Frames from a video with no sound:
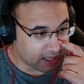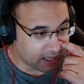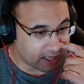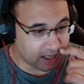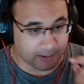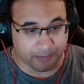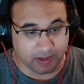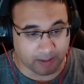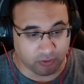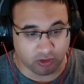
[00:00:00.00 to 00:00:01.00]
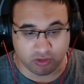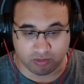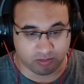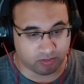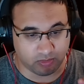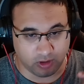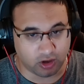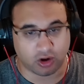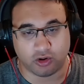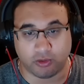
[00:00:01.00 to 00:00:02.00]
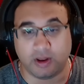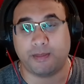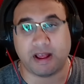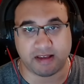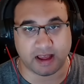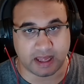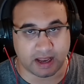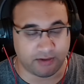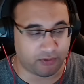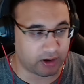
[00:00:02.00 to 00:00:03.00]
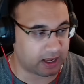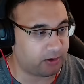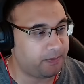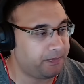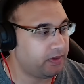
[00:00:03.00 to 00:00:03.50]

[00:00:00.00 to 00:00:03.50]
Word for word: um, I'm just, you know, doing the best I can for now.